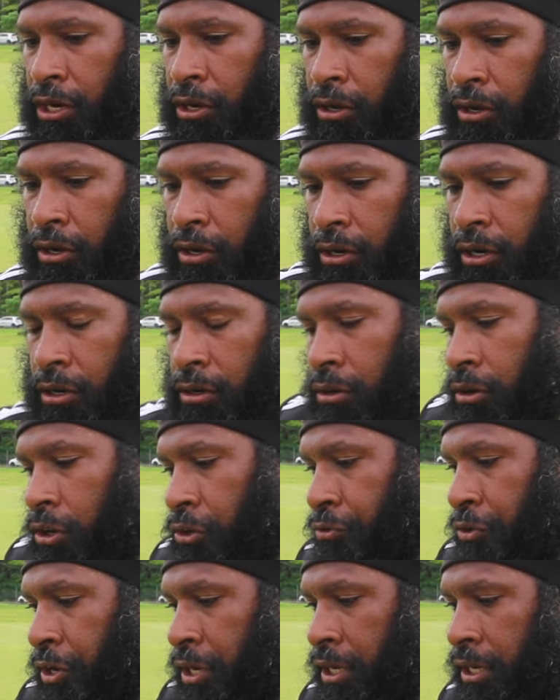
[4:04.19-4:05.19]

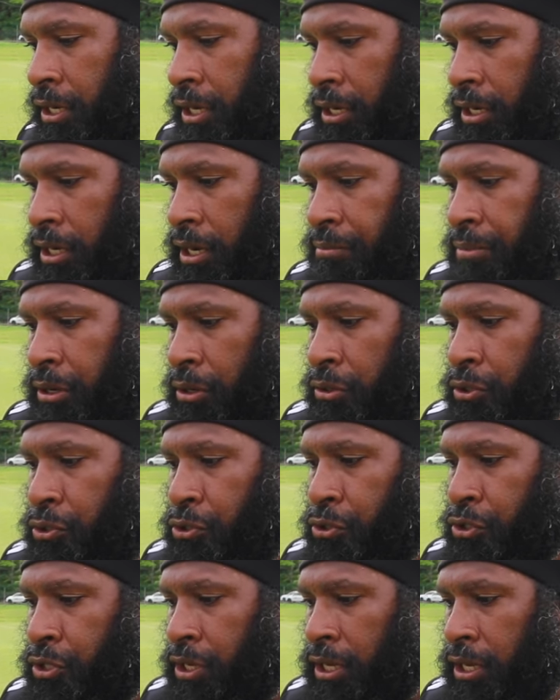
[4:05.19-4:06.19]
on training and come back on
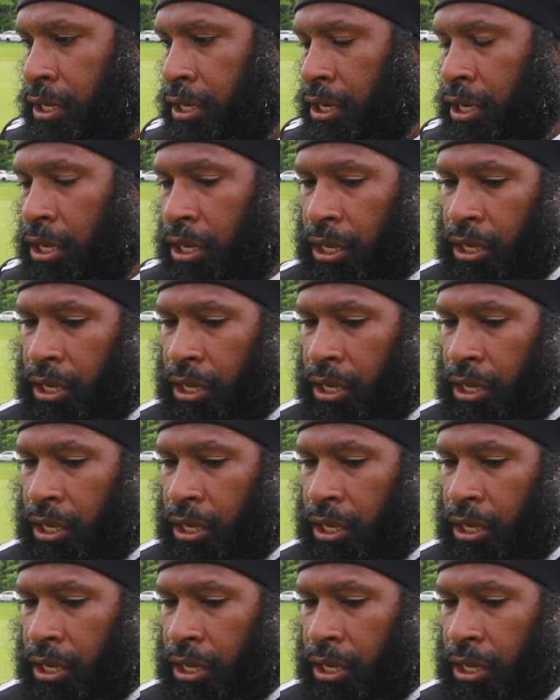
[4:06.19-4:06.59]
Tuesday, and